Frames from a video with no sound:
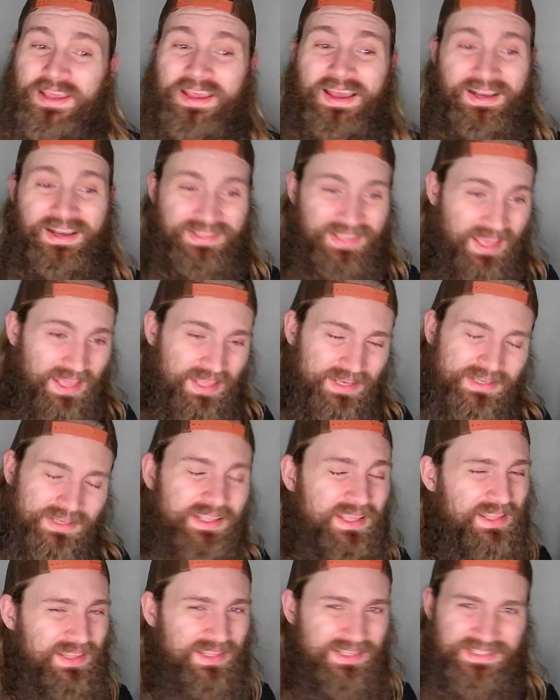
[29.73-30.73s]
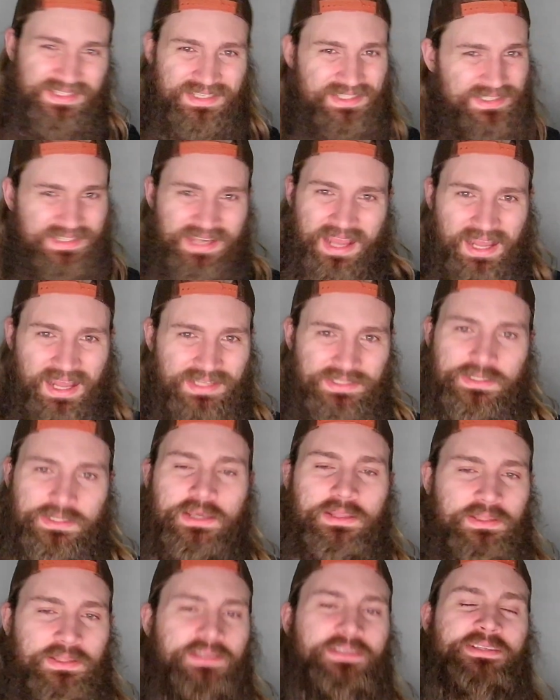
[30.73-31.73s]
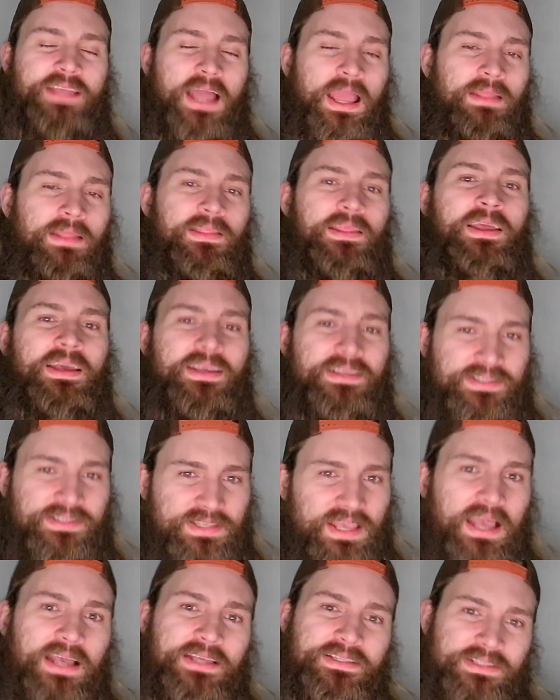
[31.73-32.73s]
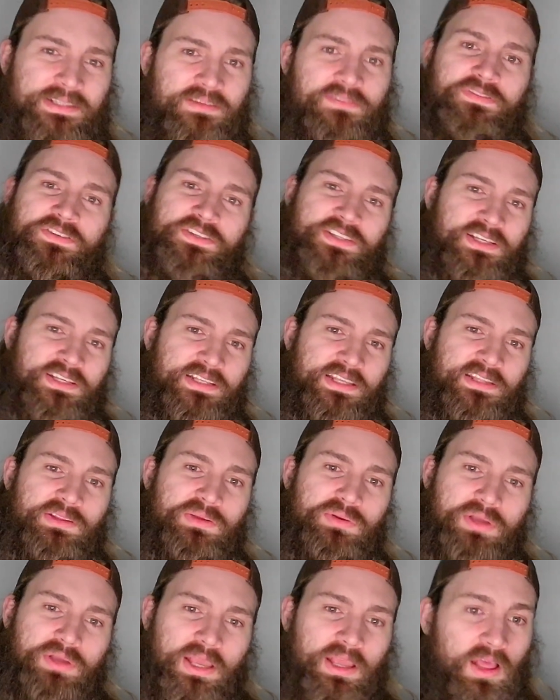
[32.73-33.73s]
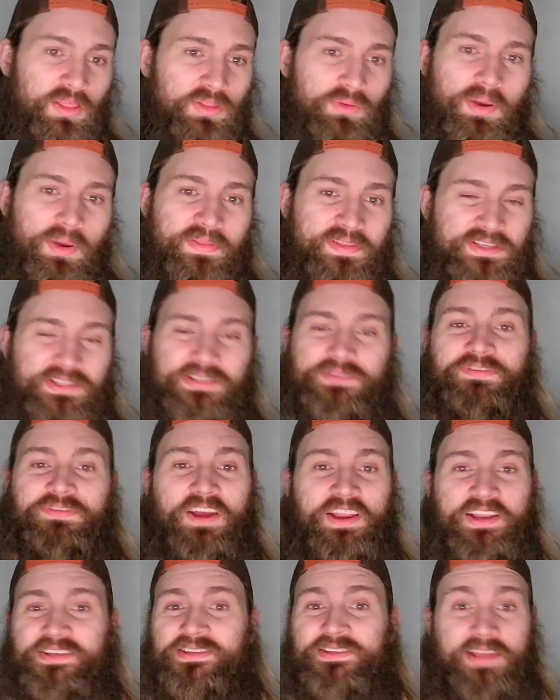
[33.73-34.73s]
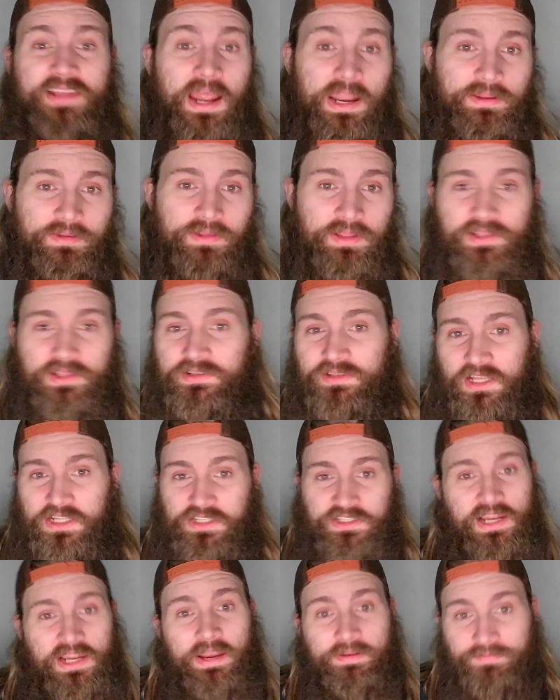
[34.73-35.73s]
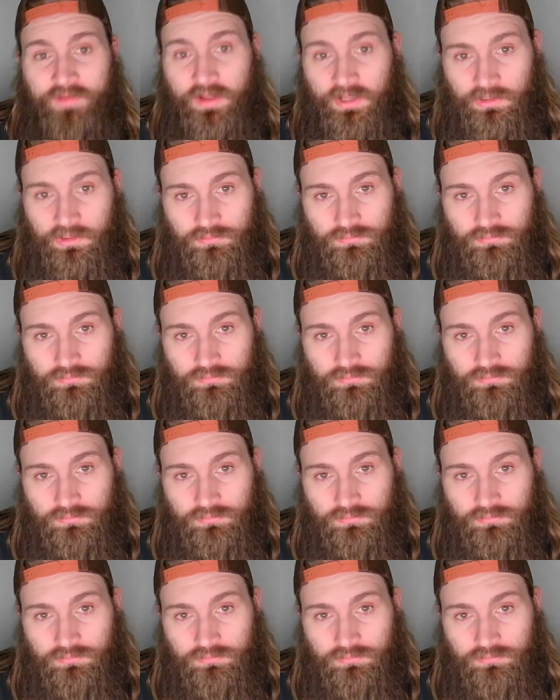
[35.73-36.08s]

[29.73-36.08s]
Again, this is not the silent assassin Vicente Luque. Otherwise, this fight is not it's not a fight.